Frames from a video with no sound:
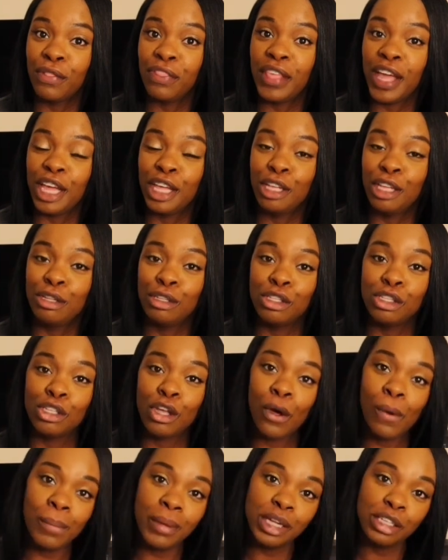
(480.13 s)
Thank you
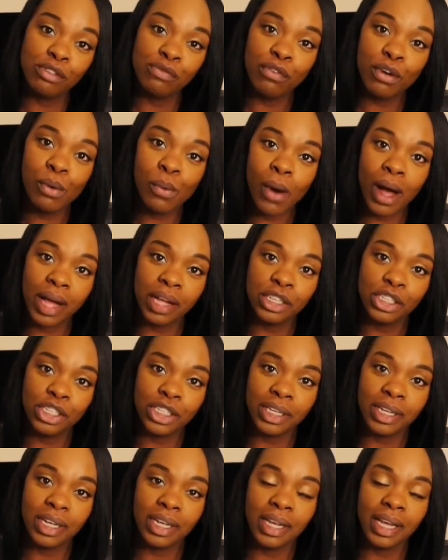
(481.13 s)
so much for
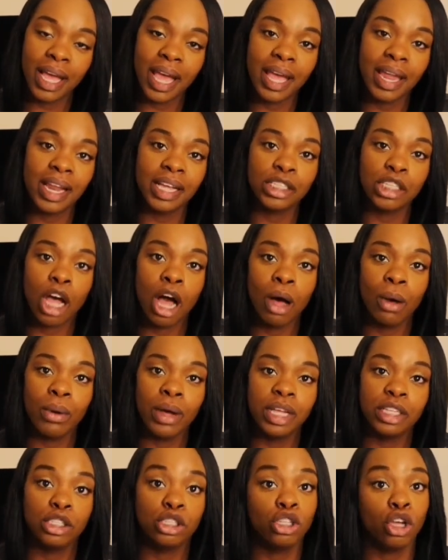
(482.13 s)
watching. And as
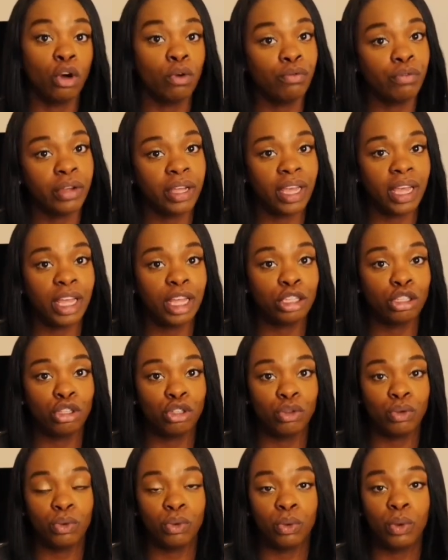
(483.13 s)
always, don't forget
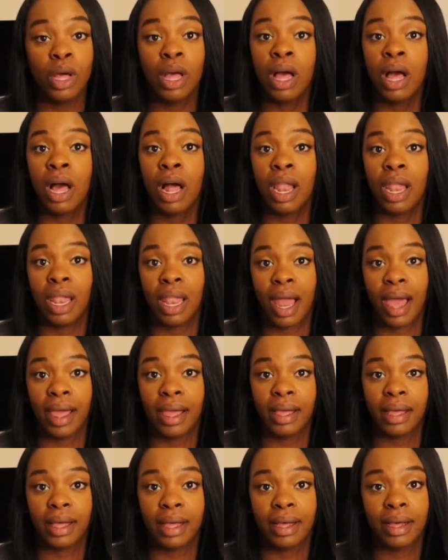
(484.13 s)
to
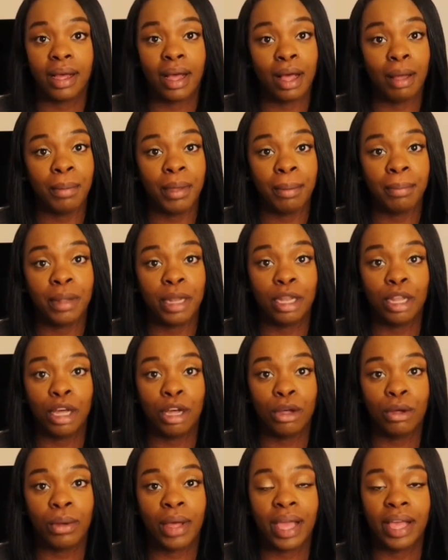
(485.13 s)
like, comment
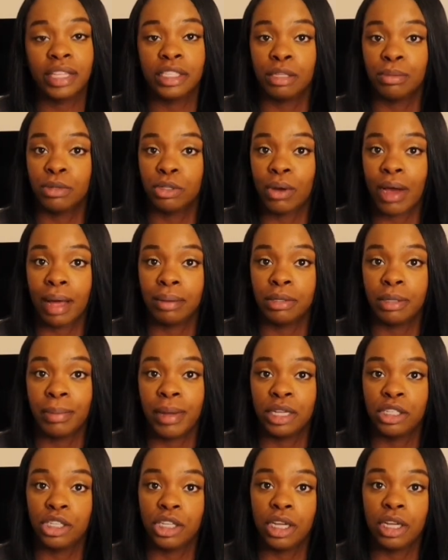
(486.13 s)
below, and subscribe to
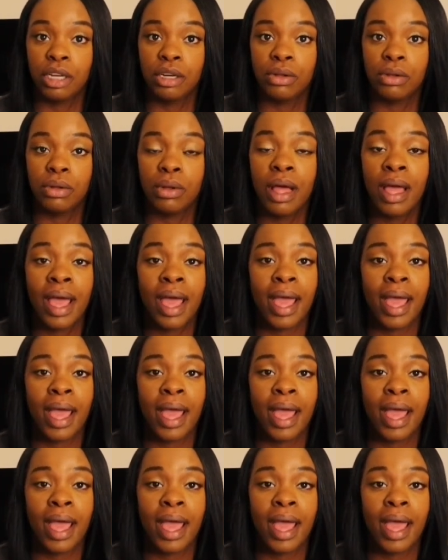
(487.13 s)
my channel.